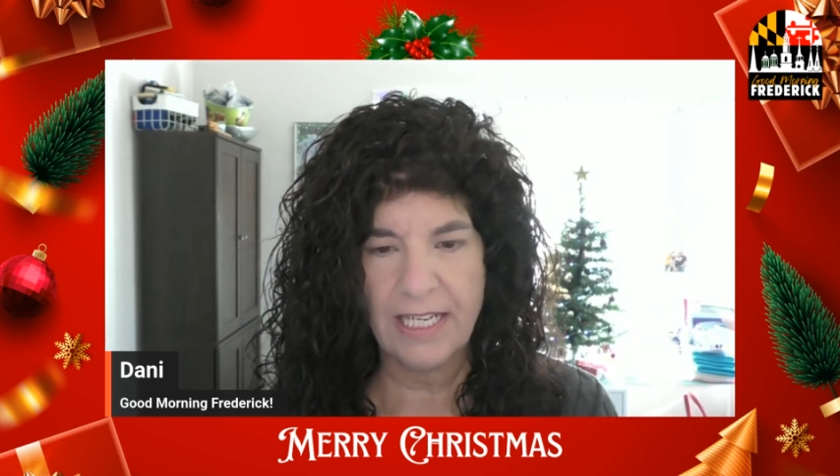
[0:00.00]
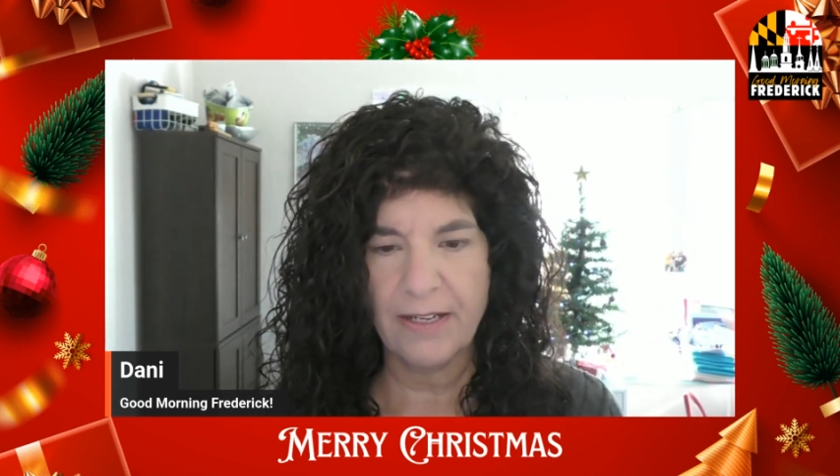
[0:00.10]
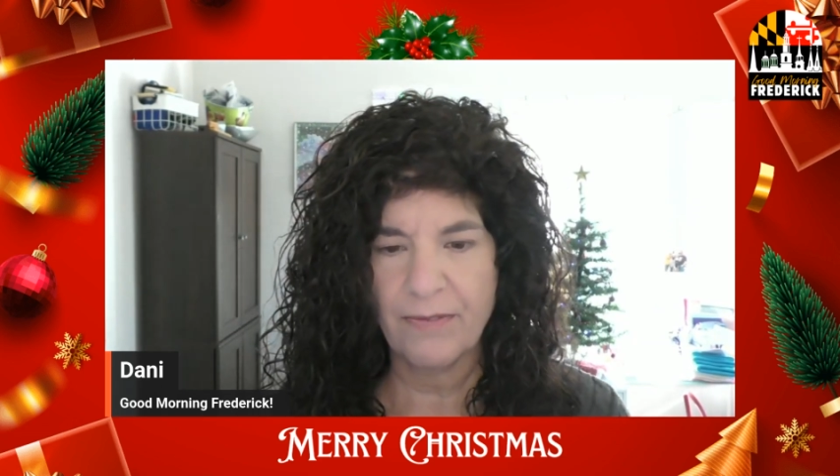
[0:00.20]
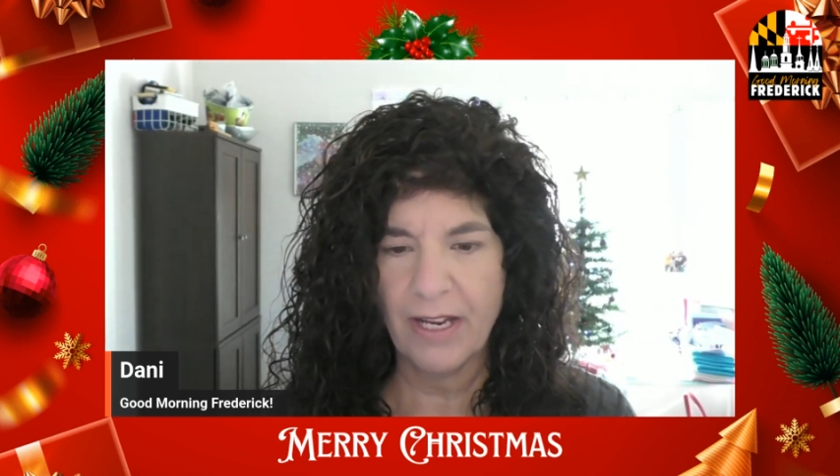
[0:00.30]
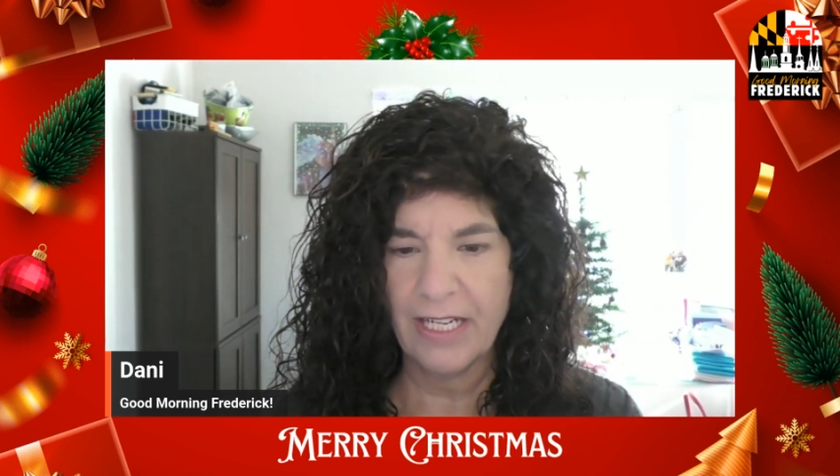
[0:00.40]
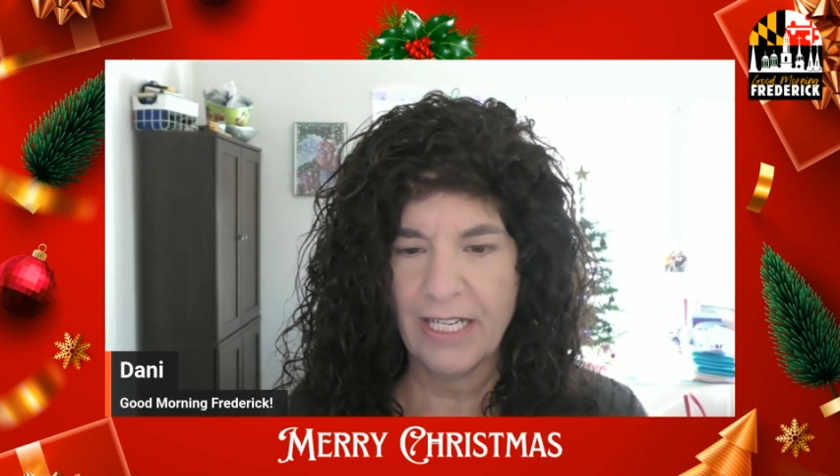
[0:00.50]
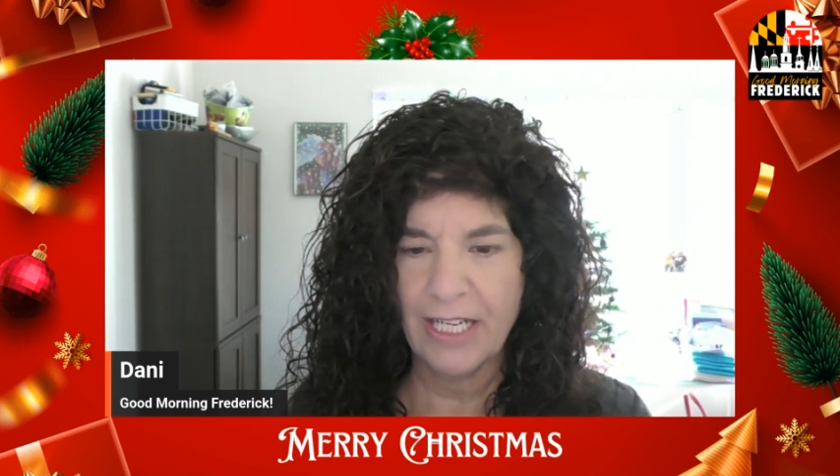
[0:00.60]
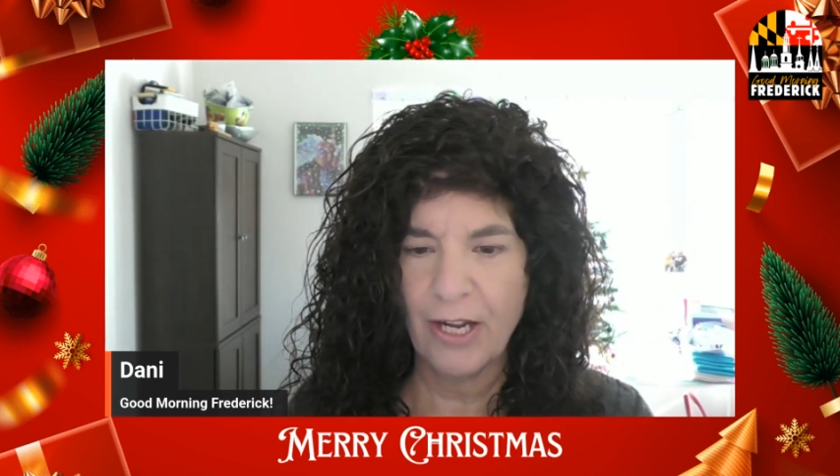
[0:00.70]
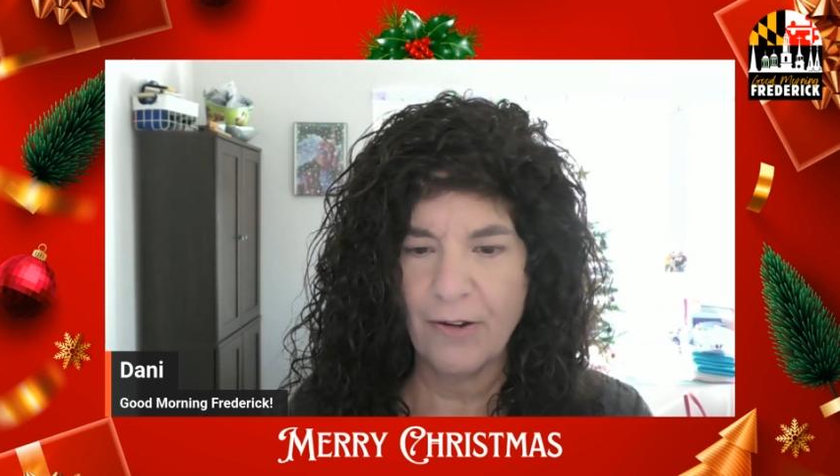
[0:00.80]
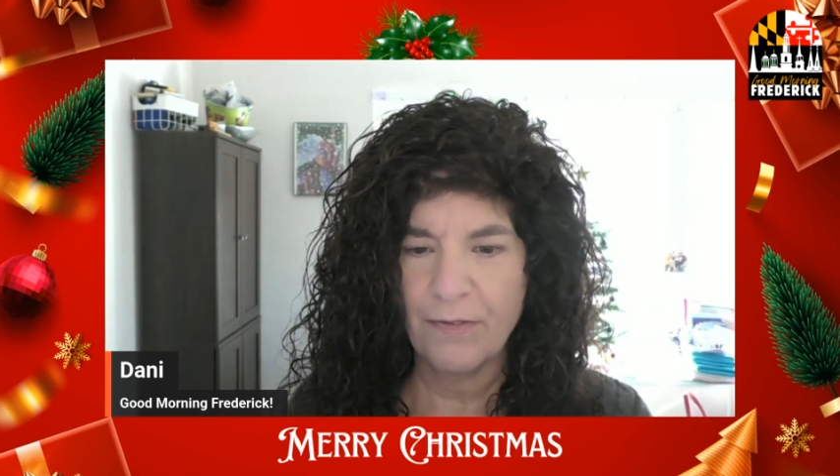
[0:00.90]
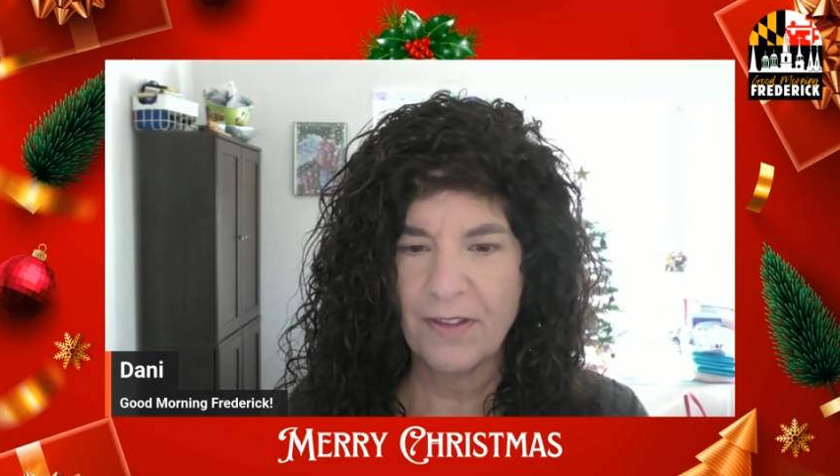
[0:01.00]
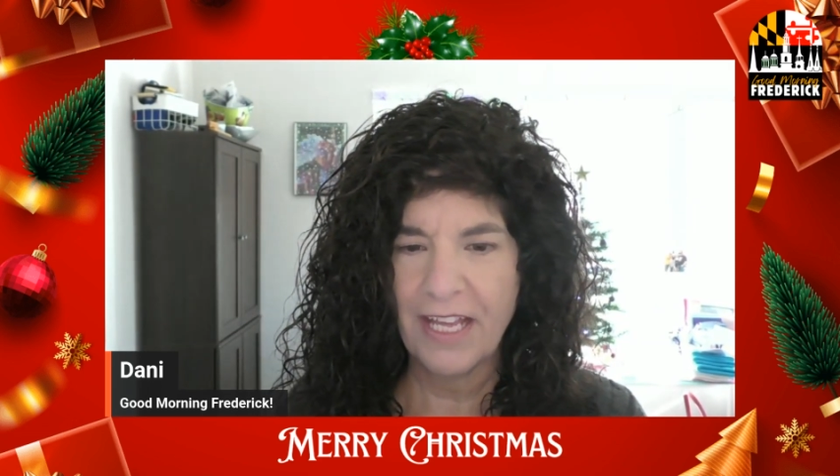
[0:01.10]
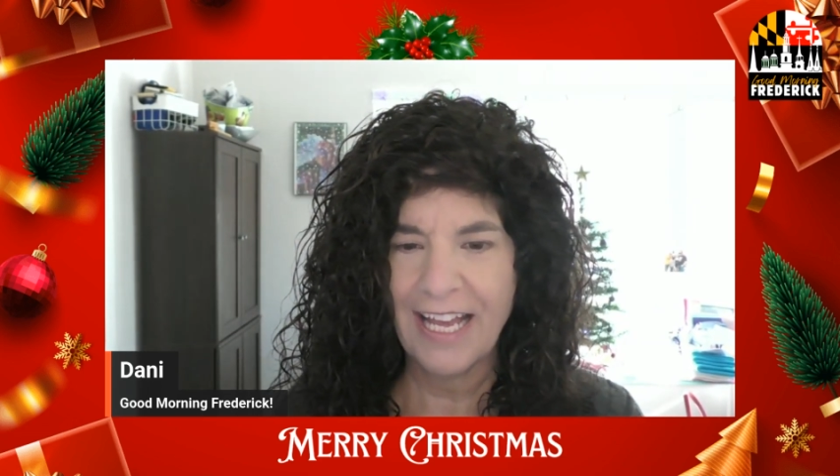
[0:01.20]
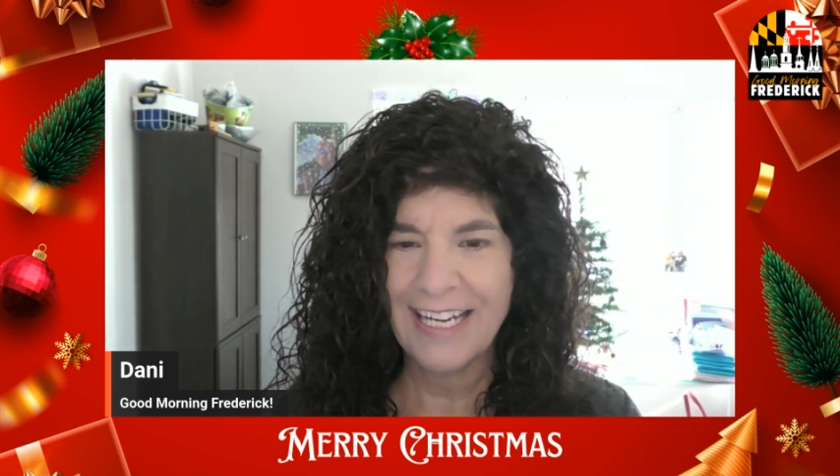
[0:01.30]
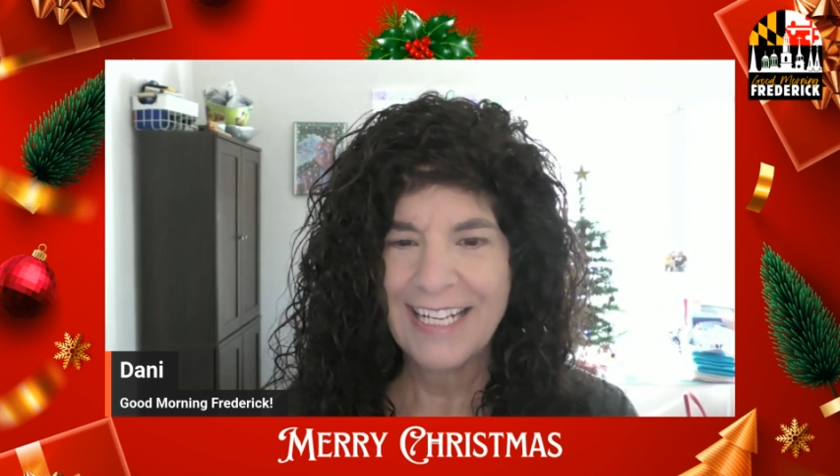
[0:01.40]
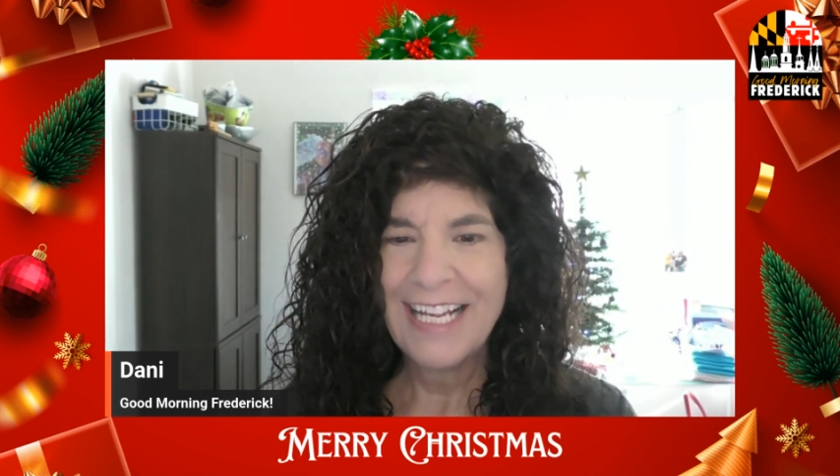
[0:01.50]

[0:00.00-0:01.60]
in and ready to go for that.